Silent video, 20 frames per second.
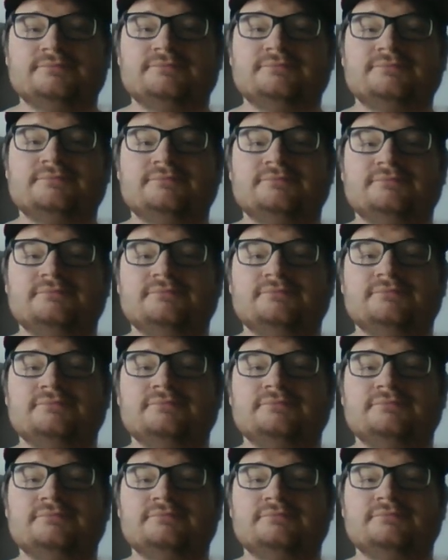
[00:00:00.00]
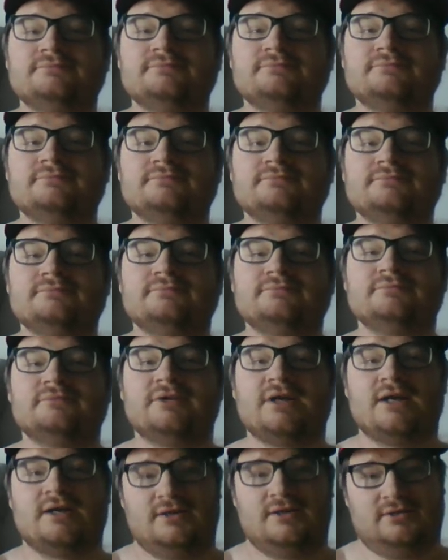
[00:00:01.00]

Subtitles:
(silence)